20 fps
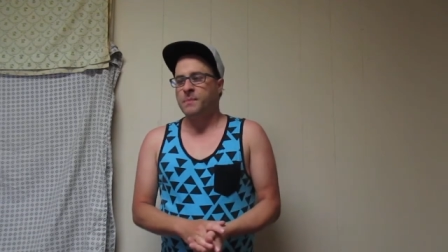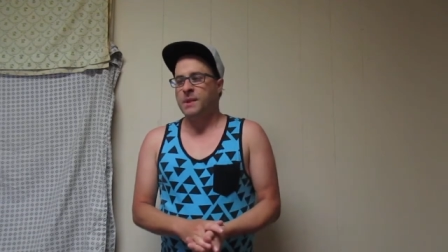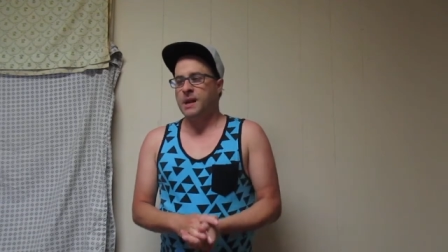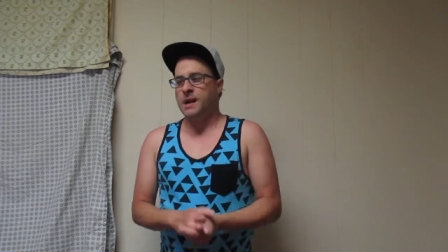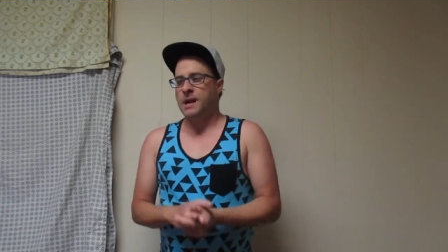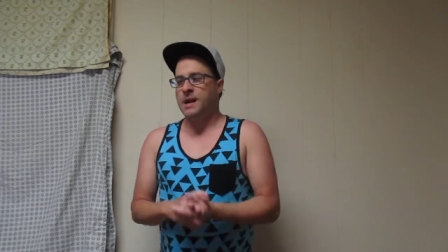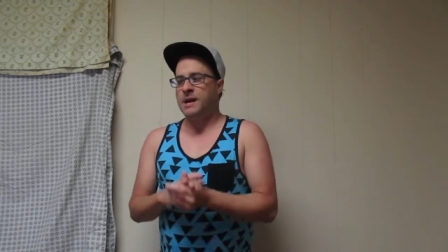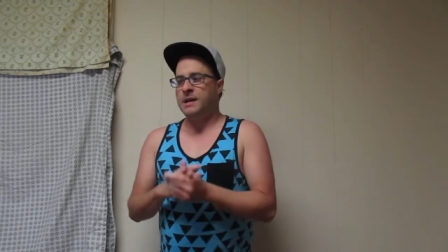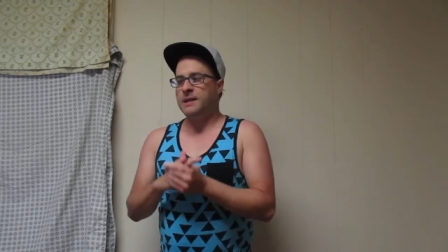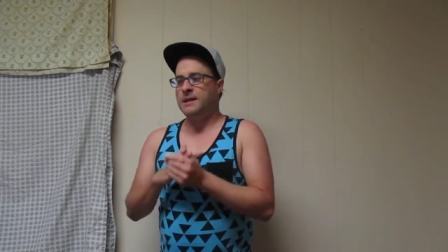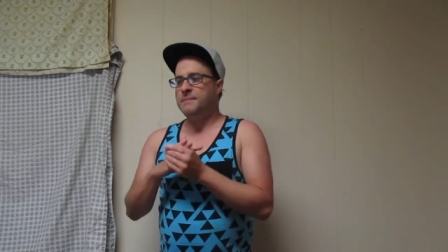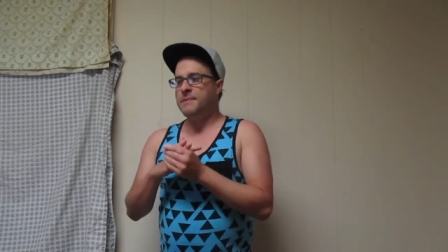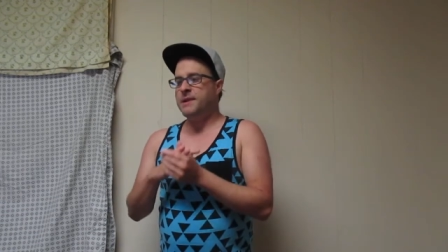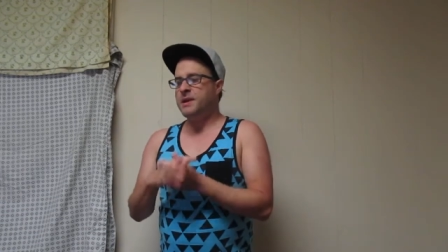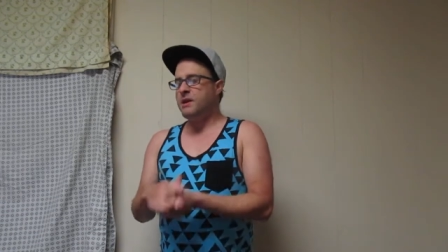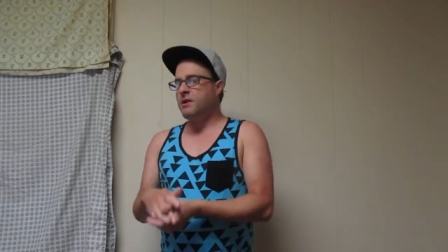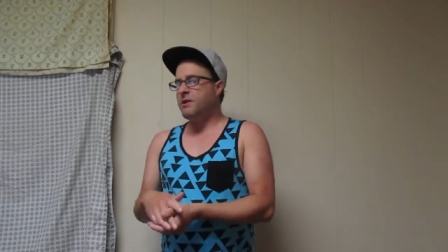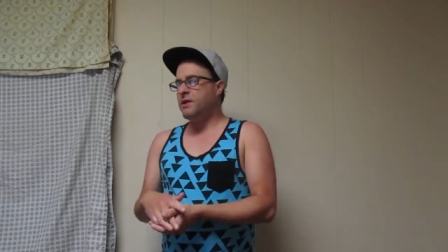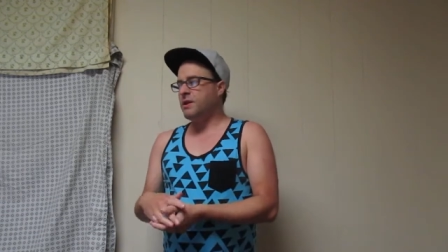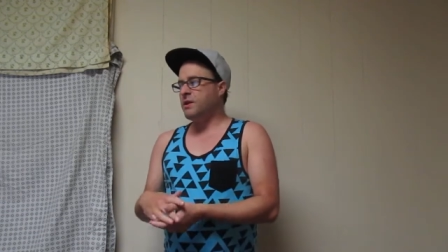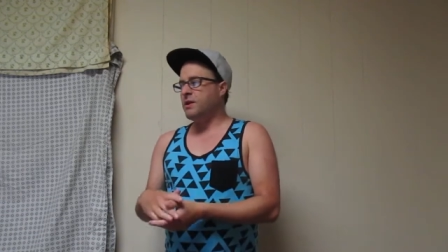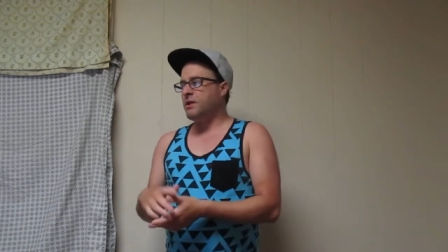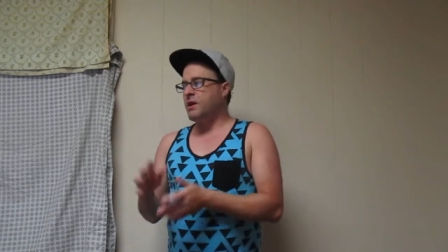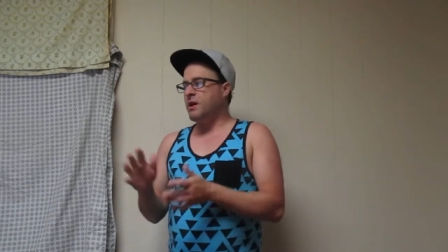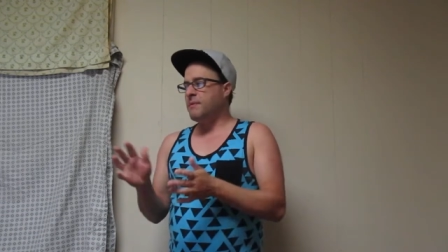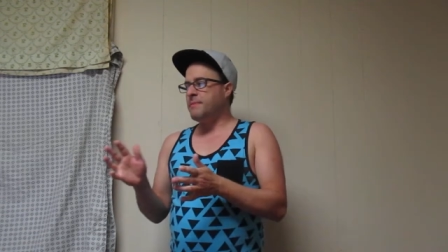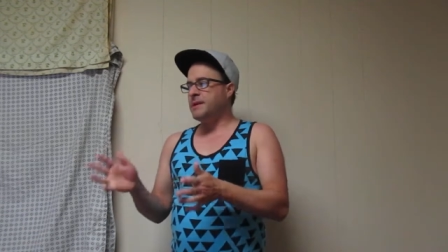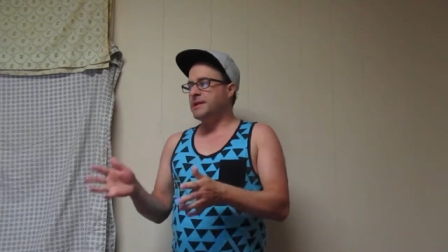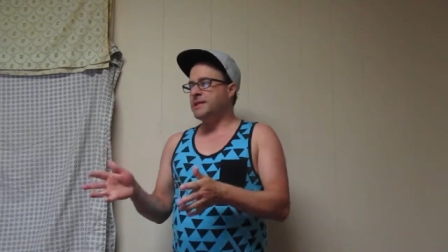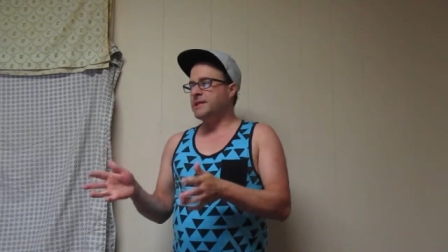let me know in the
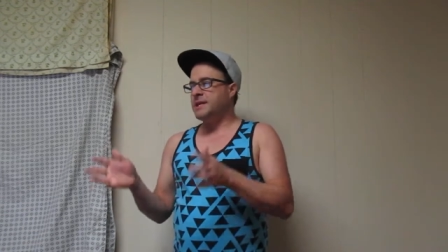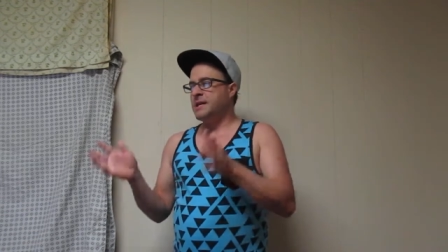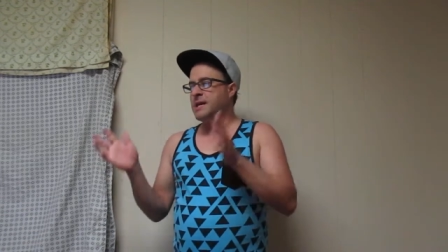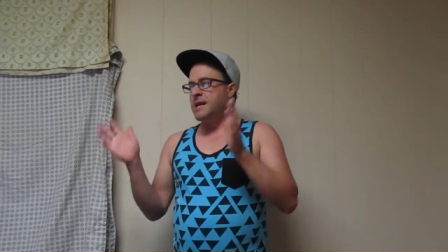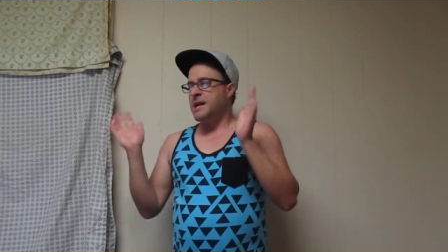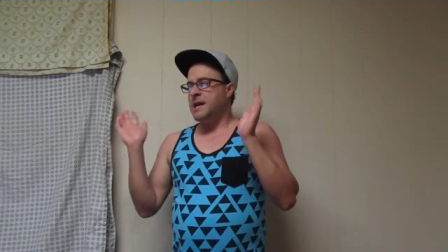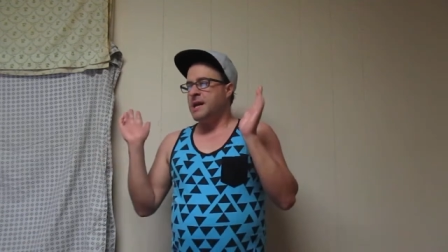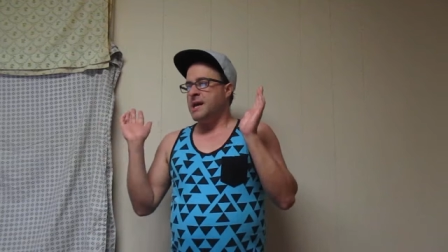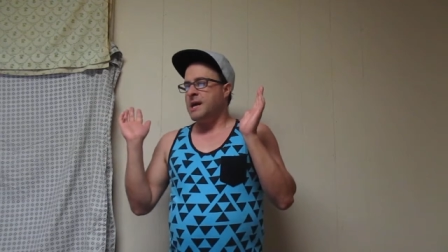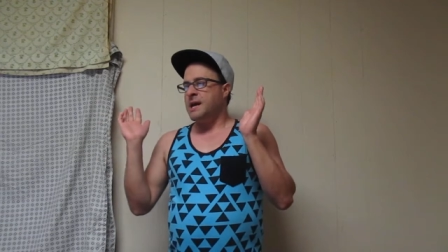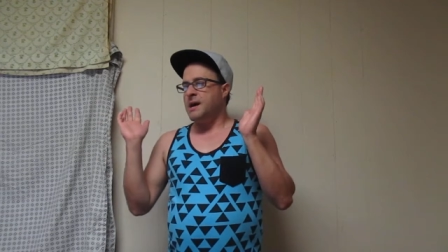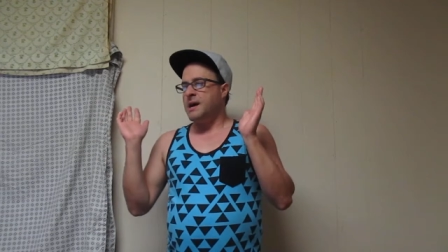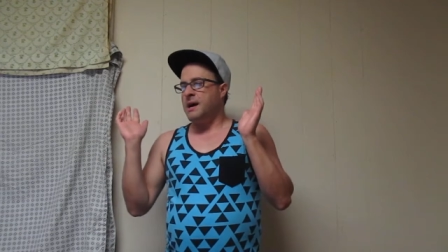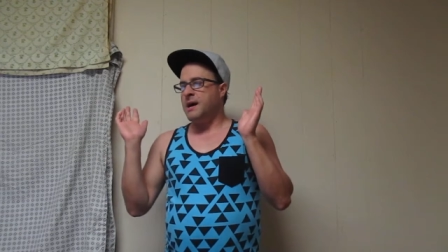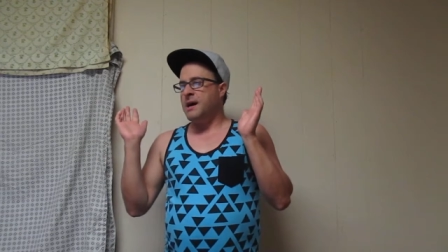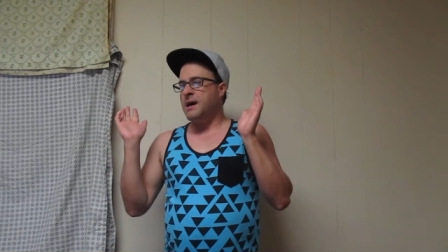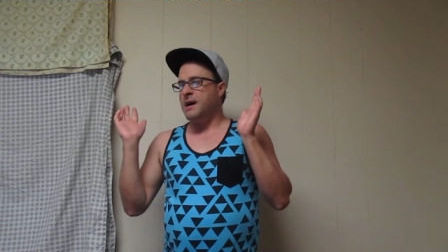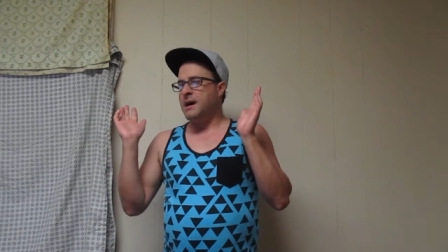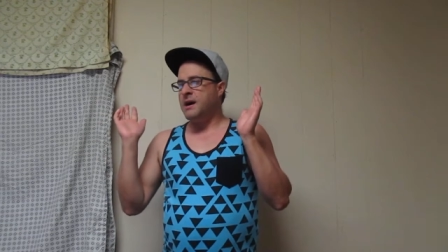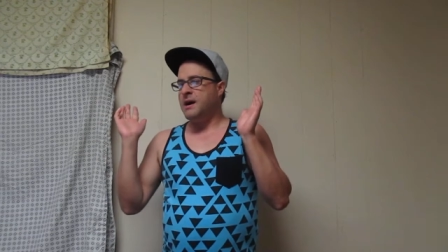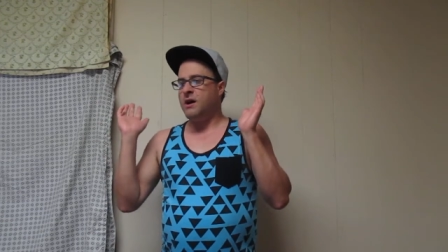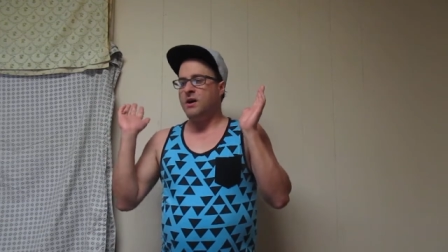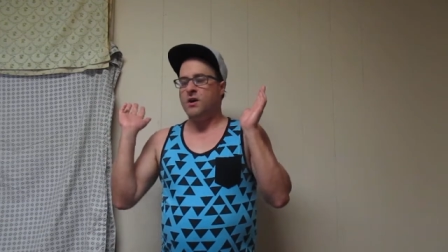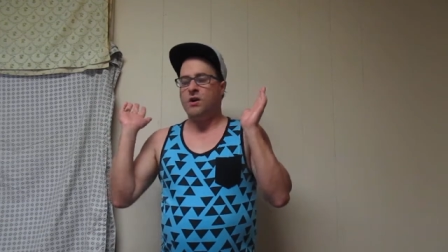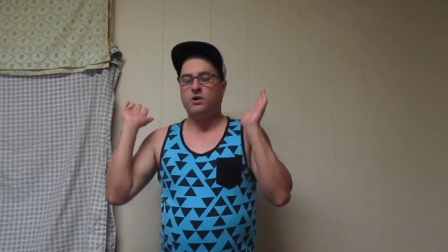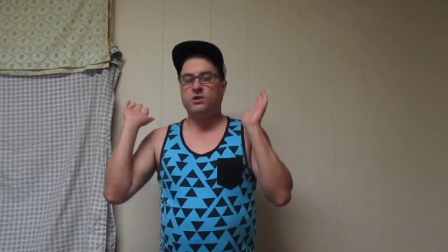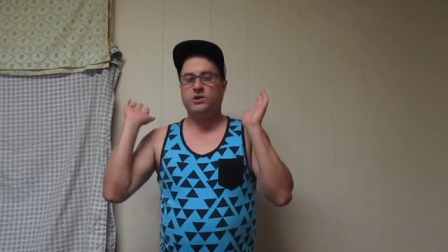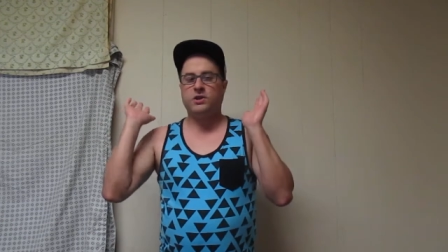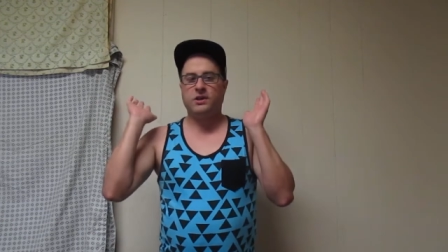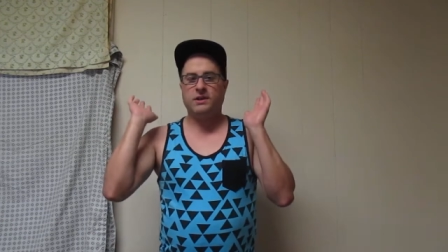comments.
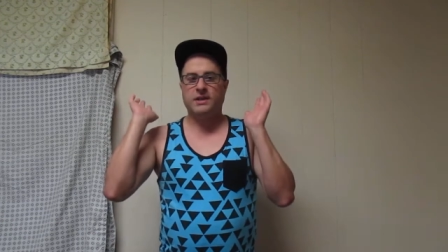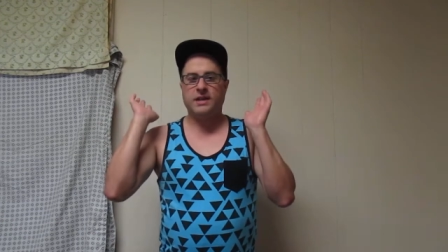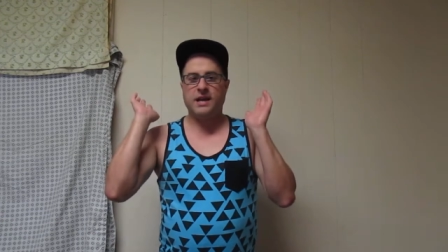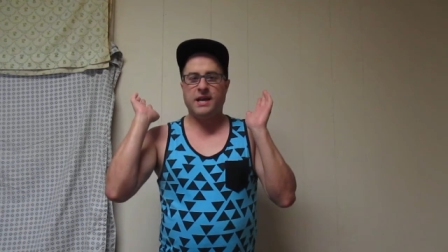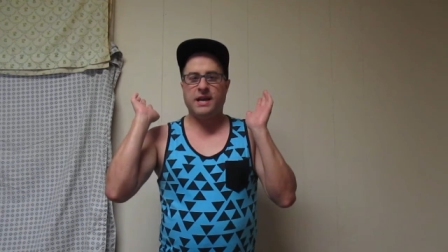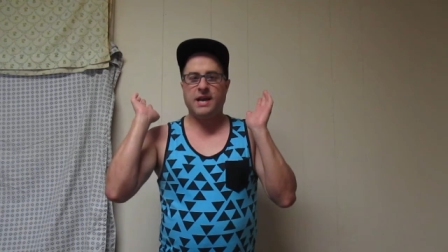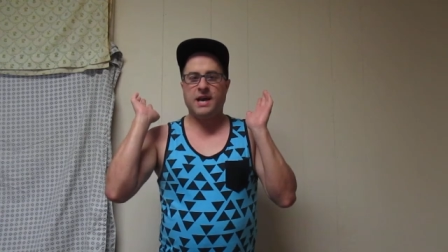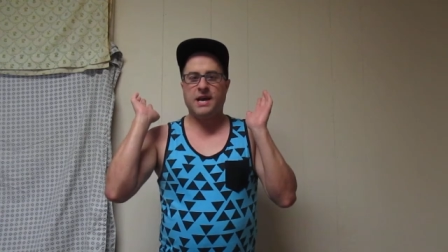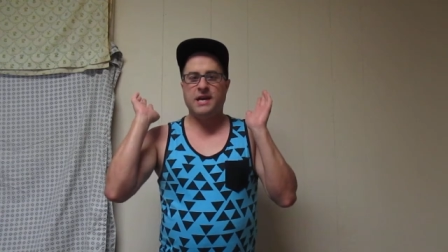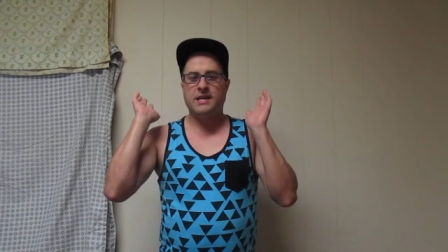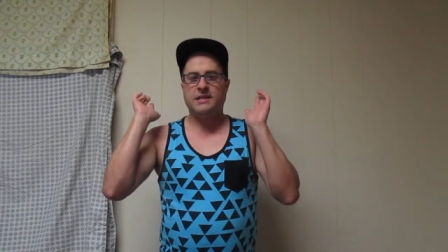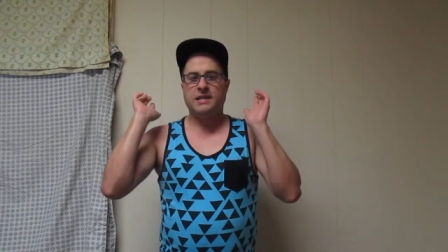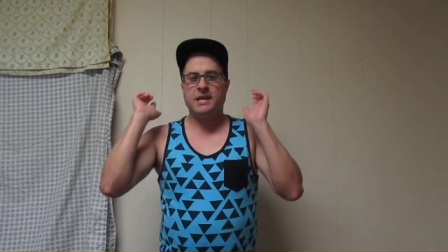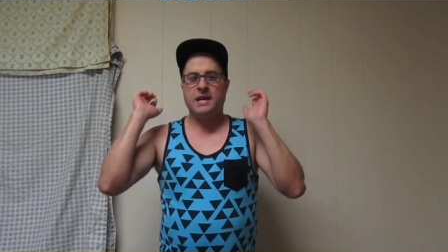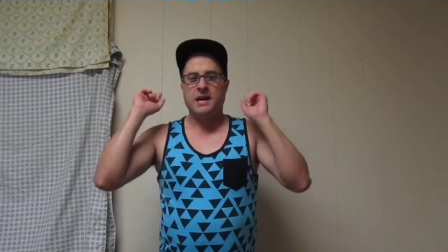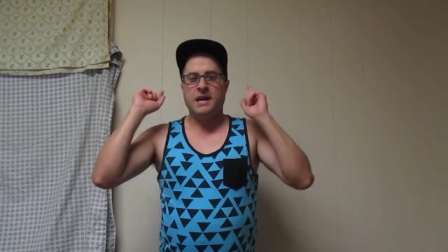Also, I'll tell you guys,